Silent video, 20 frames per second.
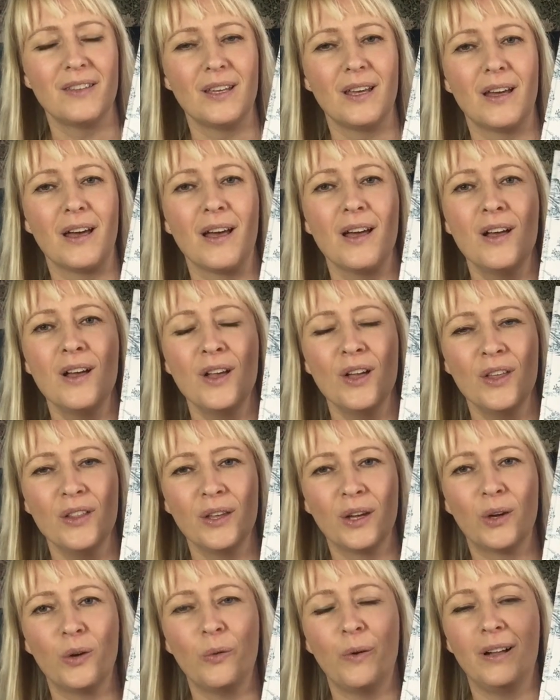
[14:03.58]
the
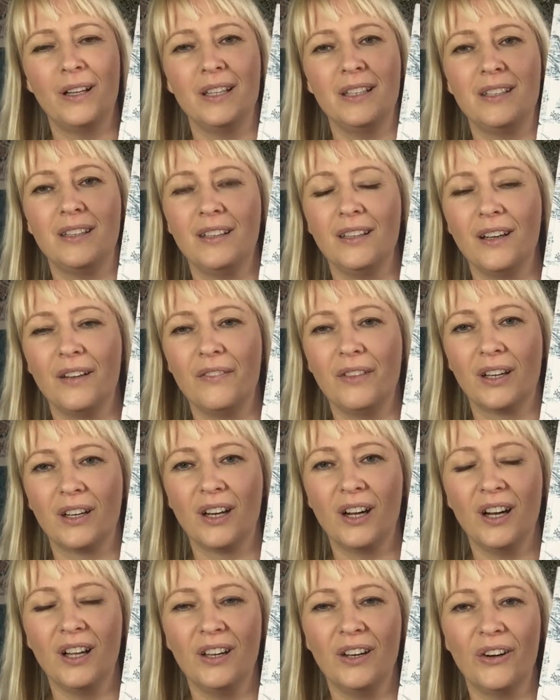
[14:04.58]
quality of the
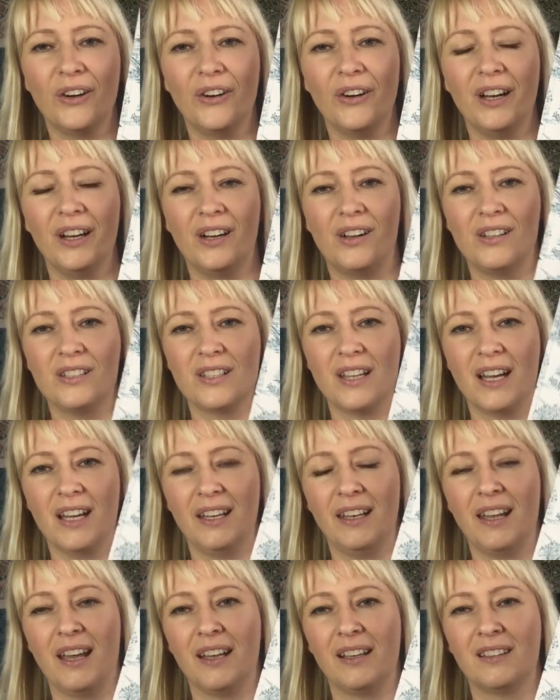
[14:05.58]
color, and also I
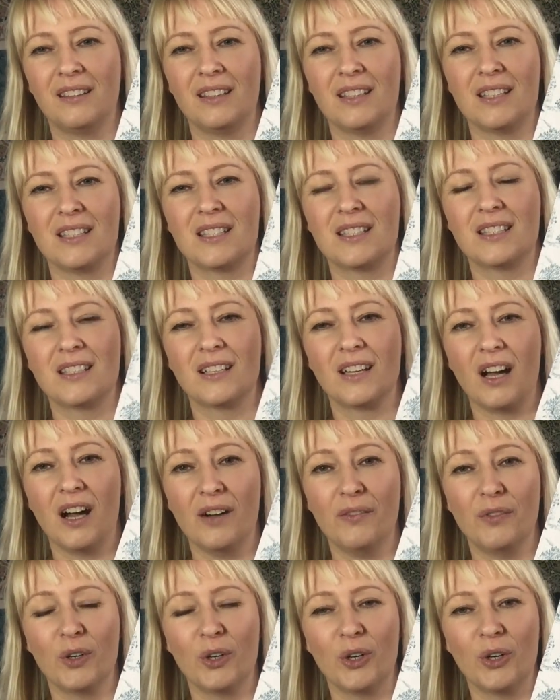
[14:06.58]
like this
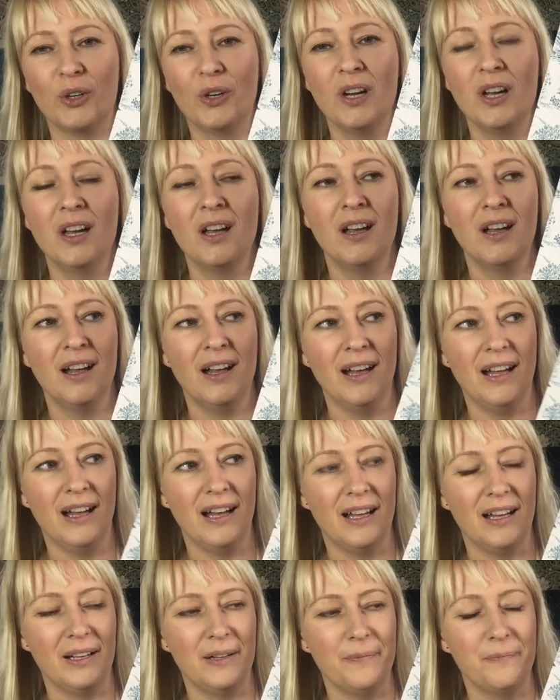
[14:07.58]
cover.
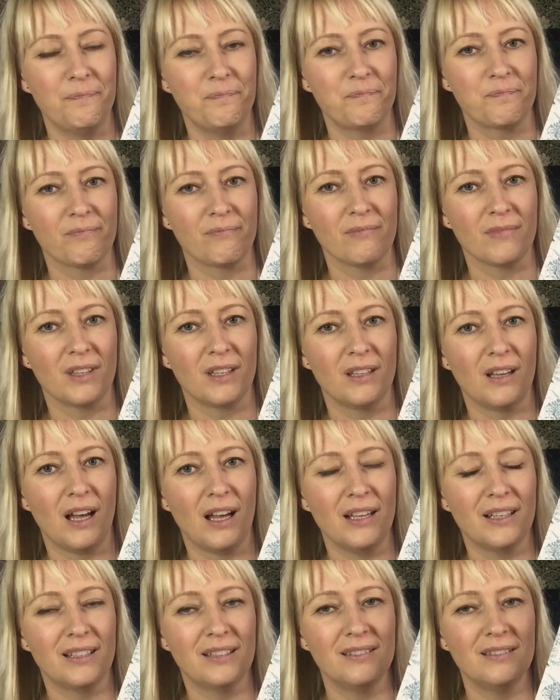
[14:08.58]

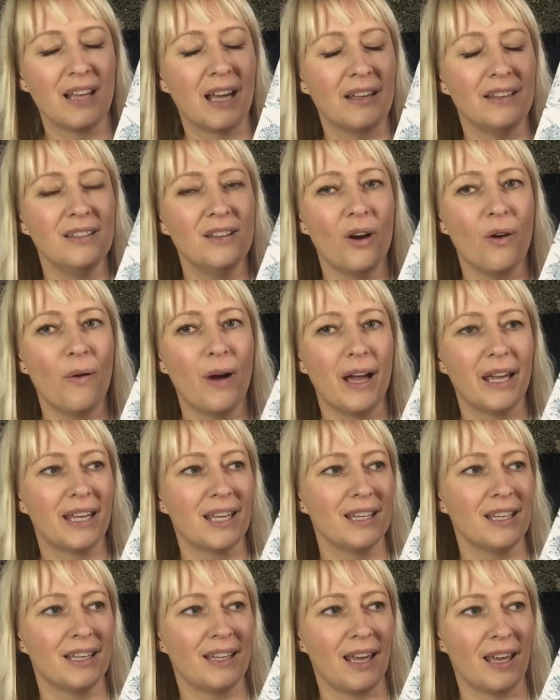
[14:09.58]
I know I
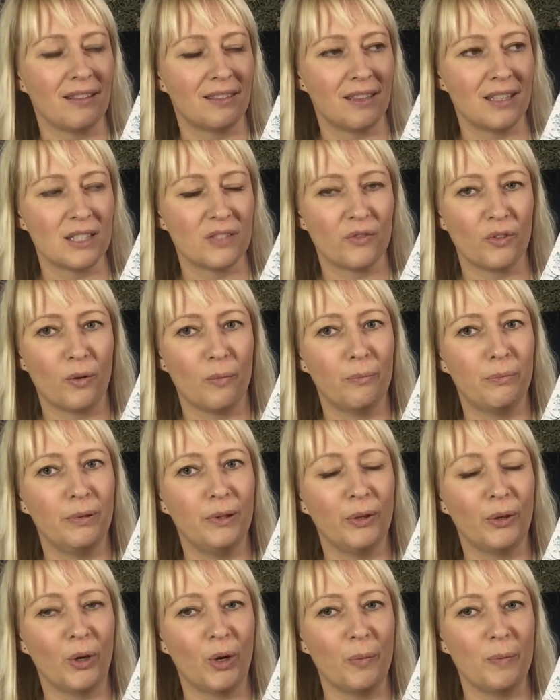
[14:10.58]
can get this from
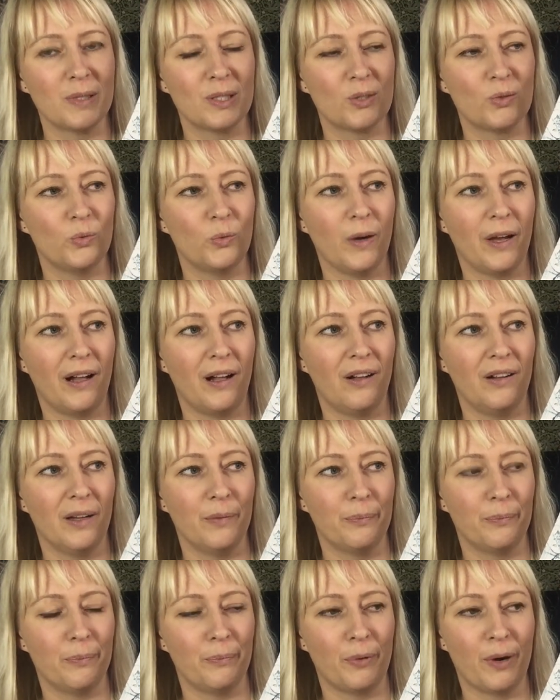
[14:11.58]
Blurb as well,
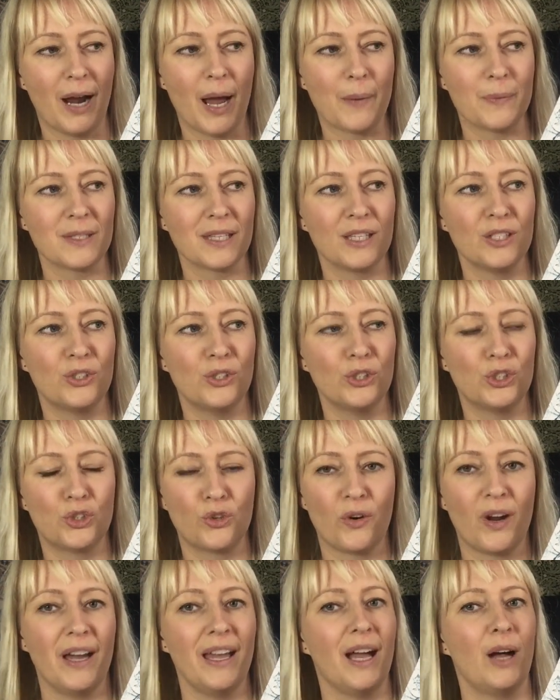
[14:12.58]
and perhaps I should
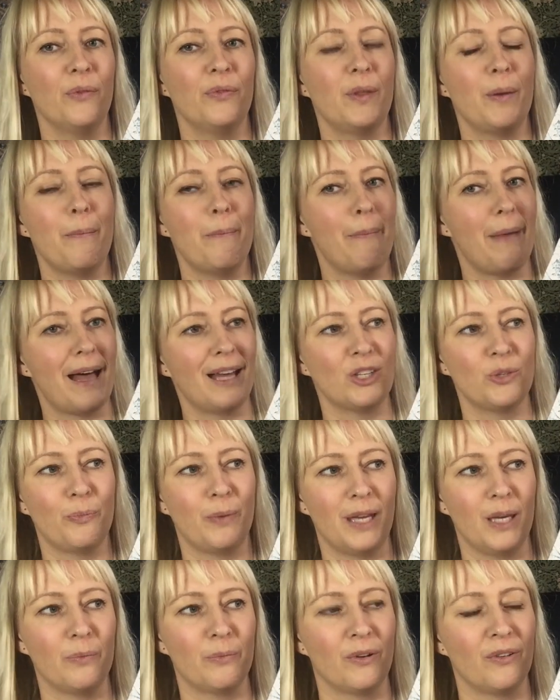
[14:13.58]
try out the matte
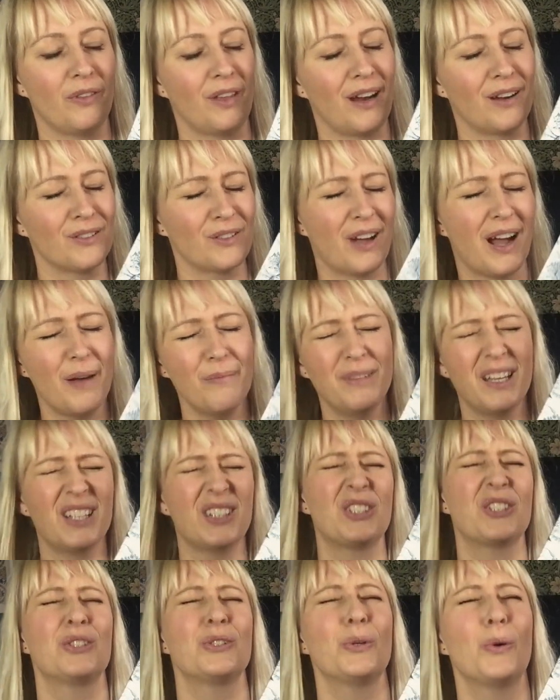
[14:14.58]
paper there. So I'm not
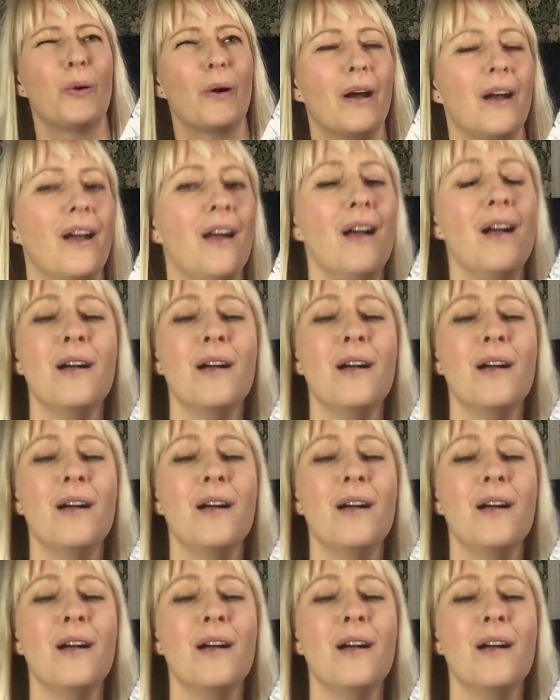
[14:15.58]
sure.